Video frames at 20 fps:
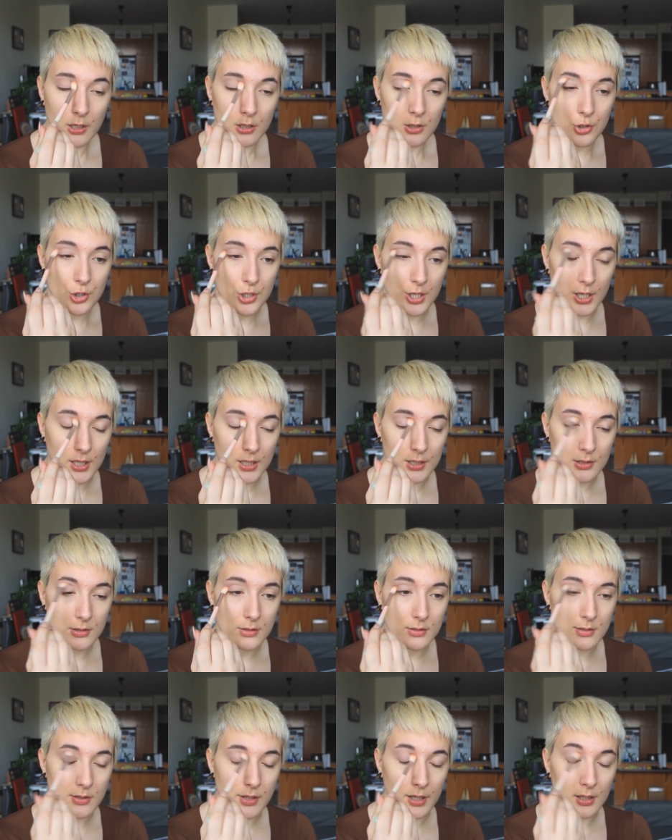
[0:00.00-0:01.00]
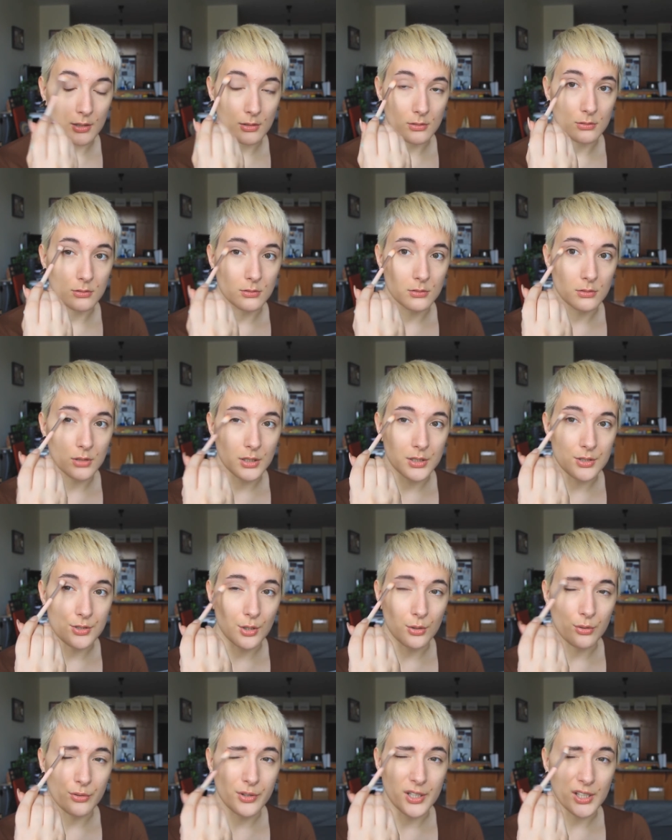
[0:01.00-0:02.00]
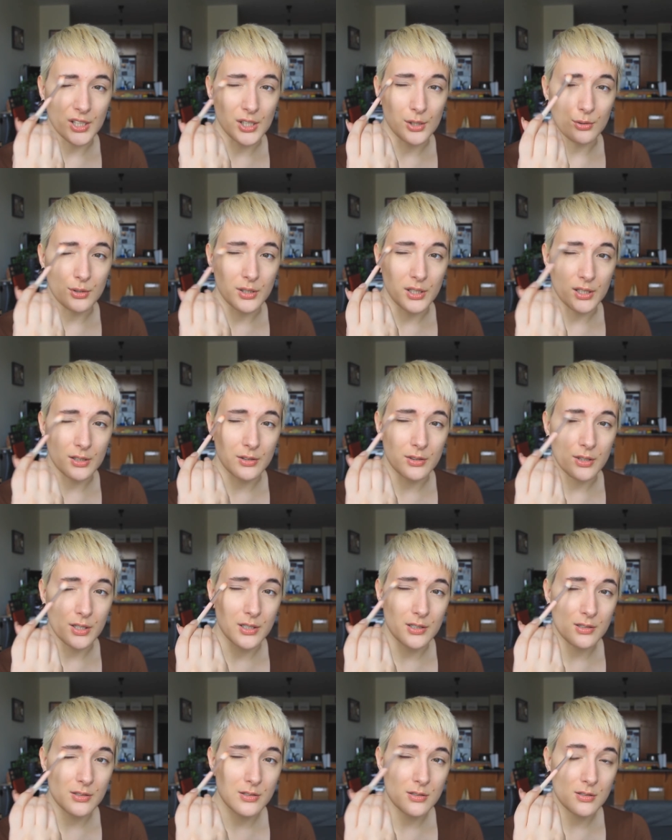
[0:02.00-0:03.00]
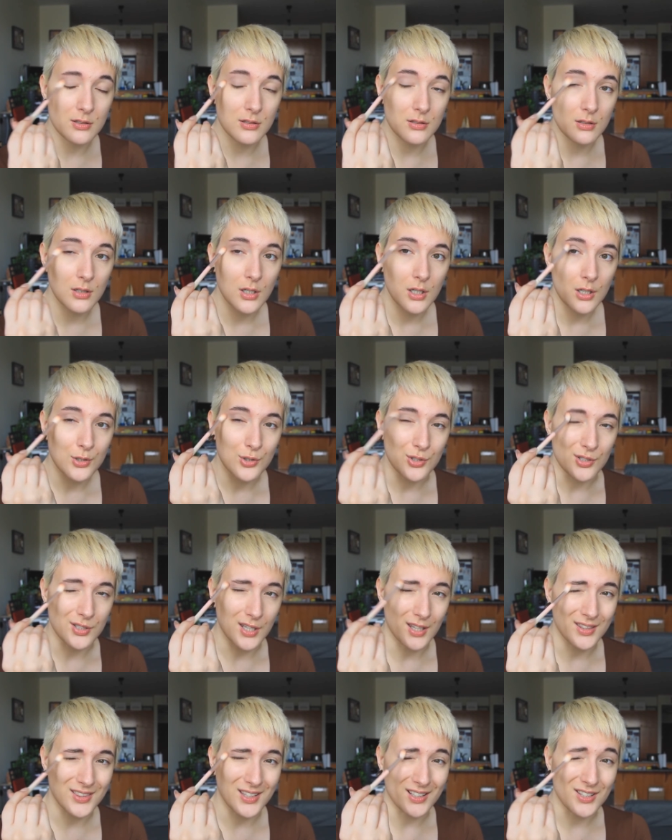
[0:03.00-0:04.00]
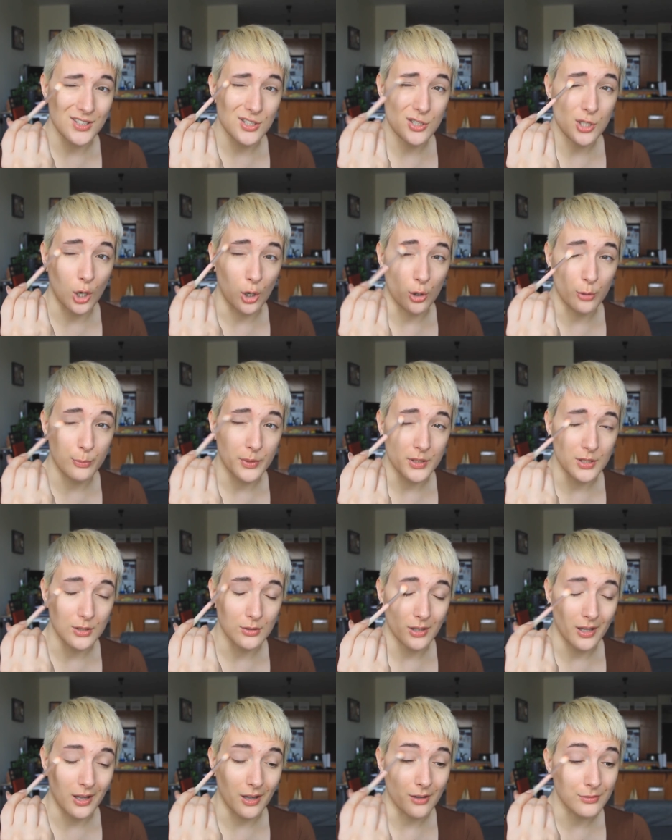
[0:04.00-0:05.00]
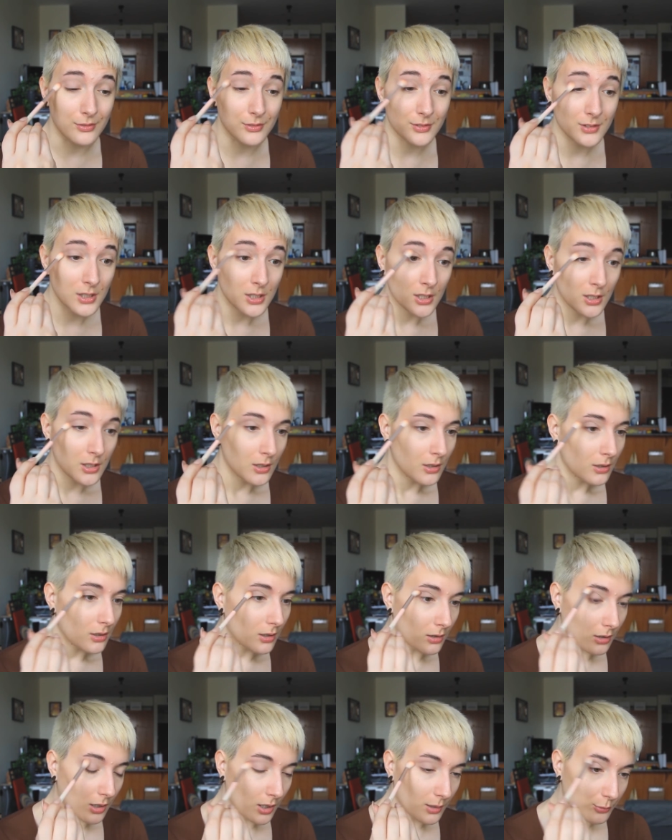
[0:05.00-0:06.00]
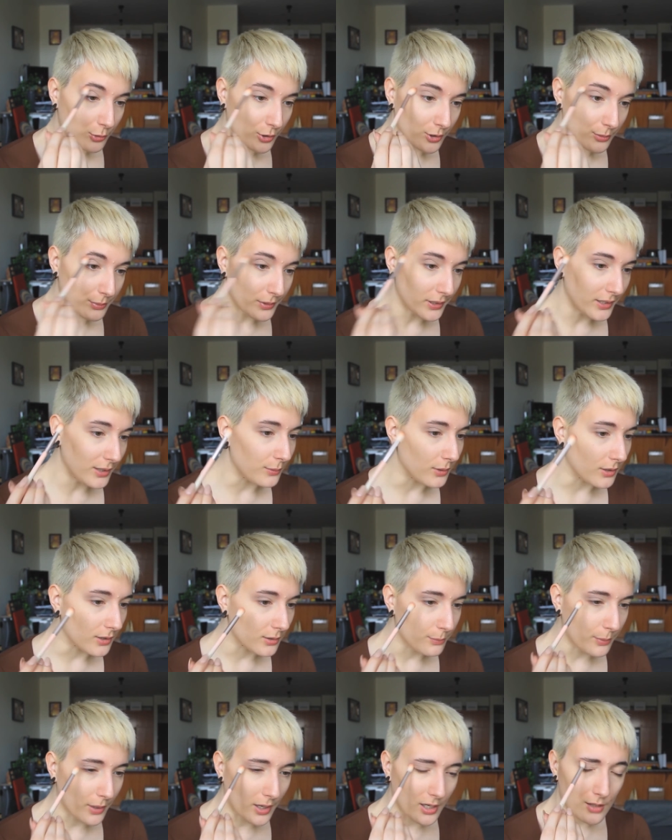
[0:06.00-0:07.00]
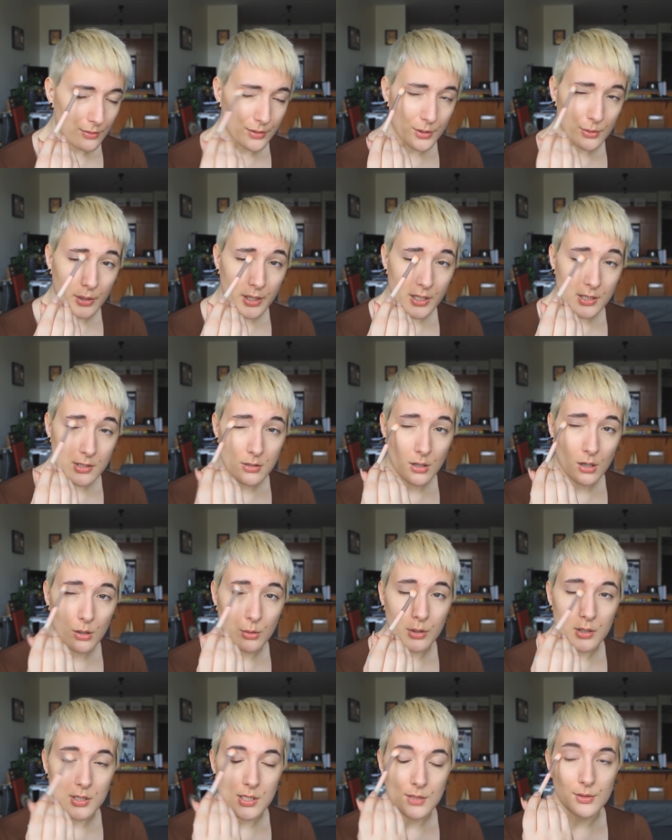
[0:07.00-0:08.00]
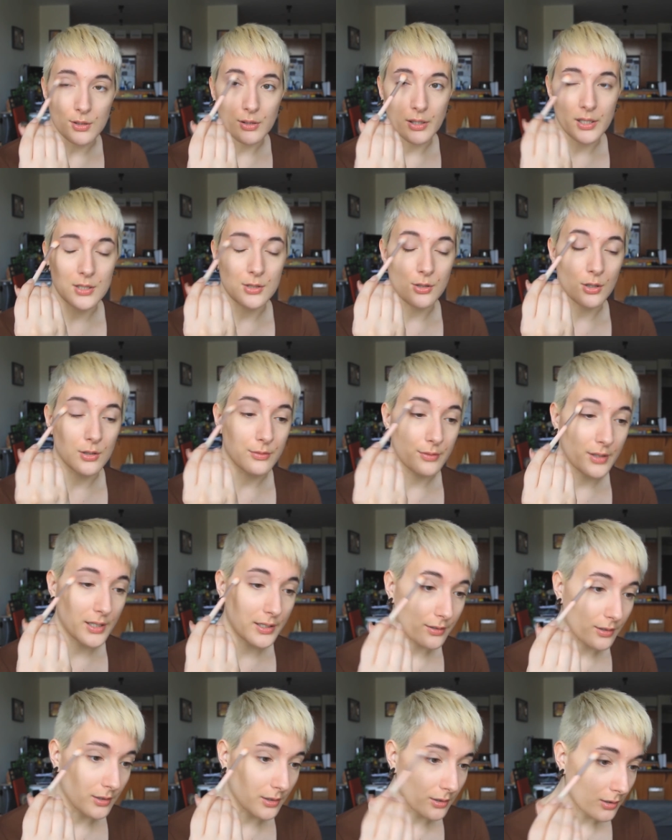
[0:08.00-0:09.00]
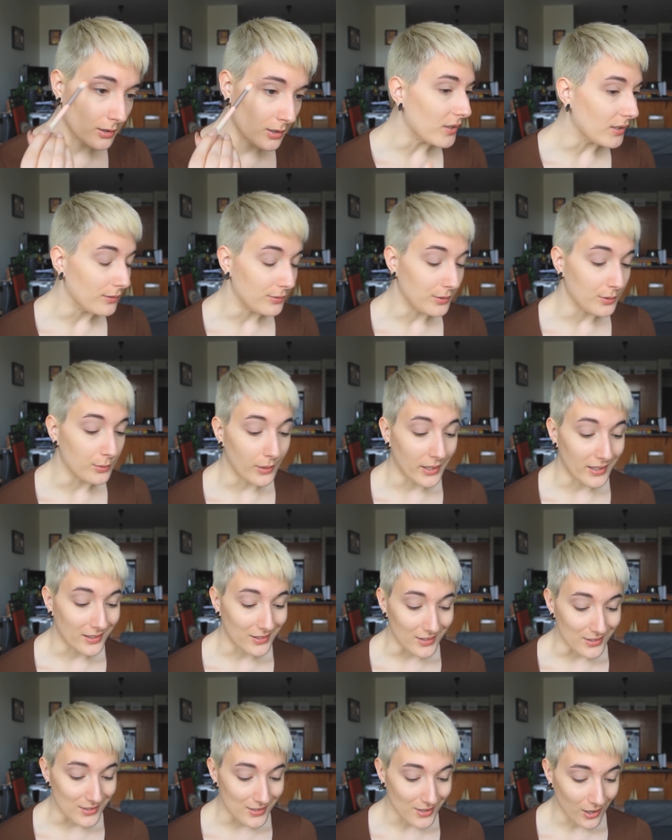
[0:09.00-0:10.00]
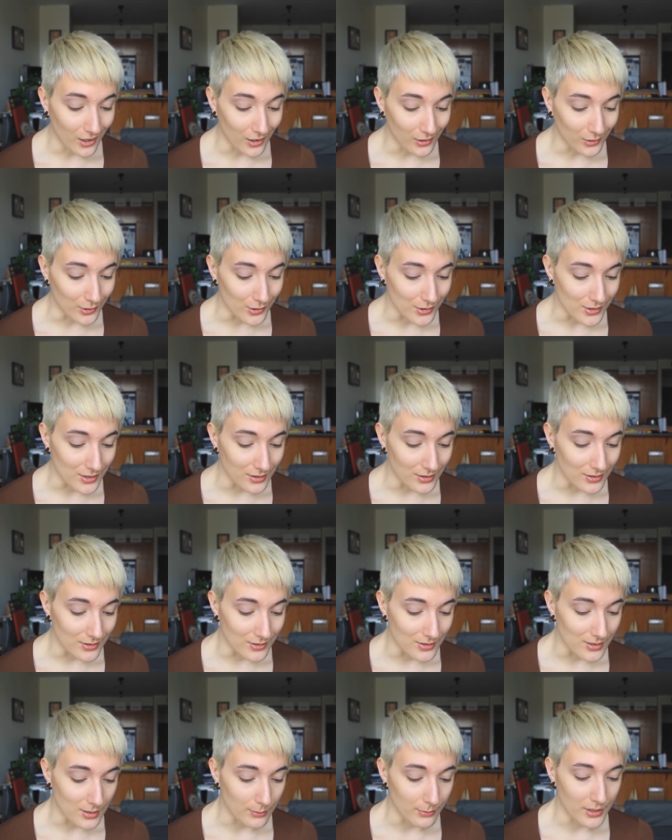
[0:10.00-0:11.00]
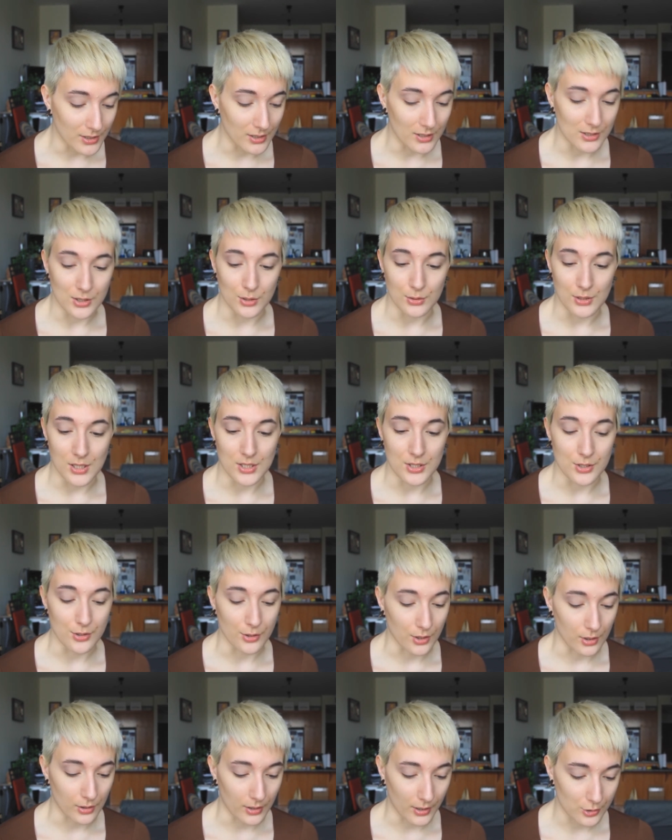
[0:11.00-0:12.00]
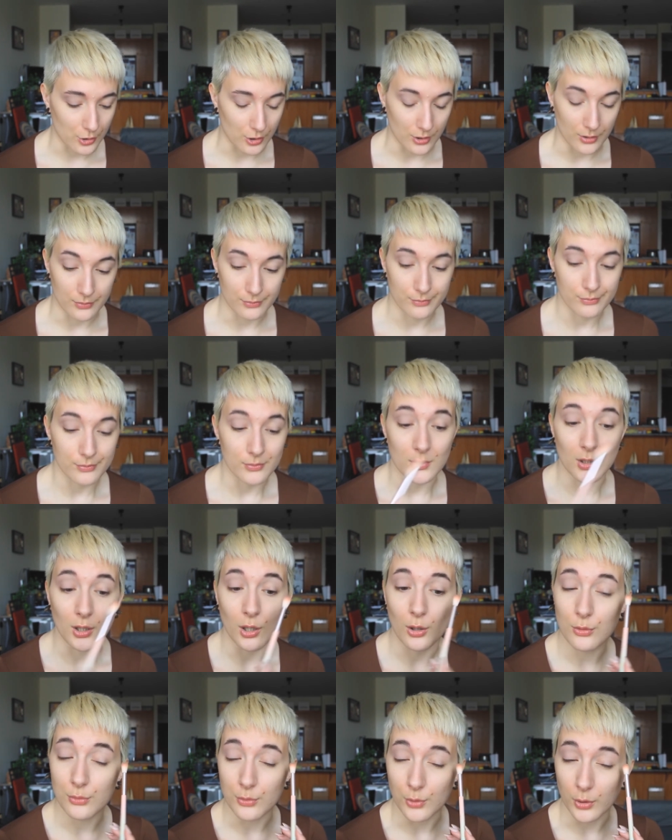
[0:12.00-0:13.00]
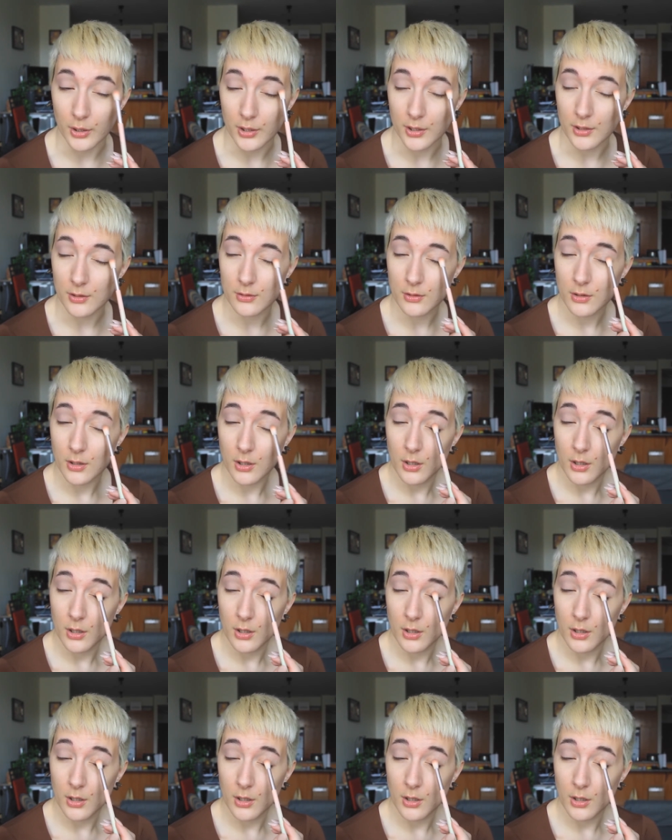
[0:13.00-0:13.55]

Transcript: shades, then I don't think you need this. Just get that's taupe and you'll have a lot more to play with. But if you like Star Wars, if you like Darth Vader, and if you like these colors and this is something that's unique to your collection, go for it.